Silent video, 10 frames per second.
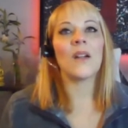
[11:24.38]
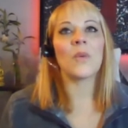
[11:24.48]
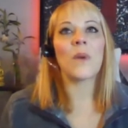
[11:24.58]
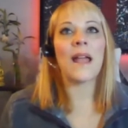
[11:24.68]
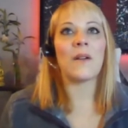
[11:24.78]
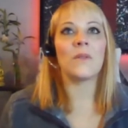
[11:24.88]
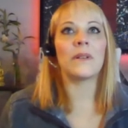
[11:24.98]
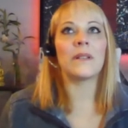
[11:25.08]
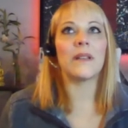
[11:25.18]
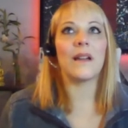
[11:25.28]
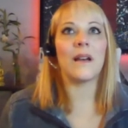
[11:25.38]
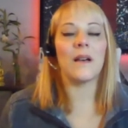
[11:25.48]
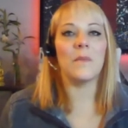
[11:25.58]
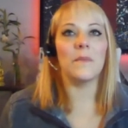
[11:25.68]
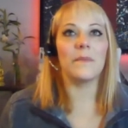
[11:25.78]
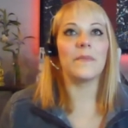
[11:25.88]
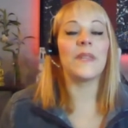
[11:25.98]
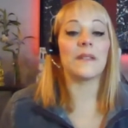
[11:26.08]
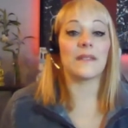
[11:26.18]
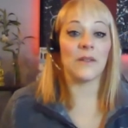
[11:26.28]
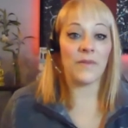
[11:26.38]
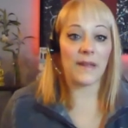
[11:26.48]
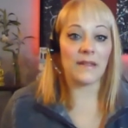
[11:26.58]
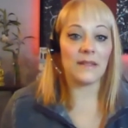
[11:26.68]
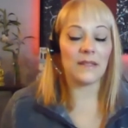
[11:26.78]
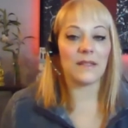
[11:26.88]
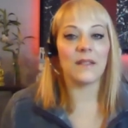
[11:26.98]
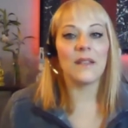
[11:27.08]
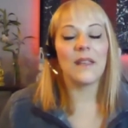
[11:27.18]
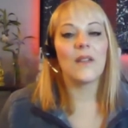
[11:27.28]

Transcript: around this event,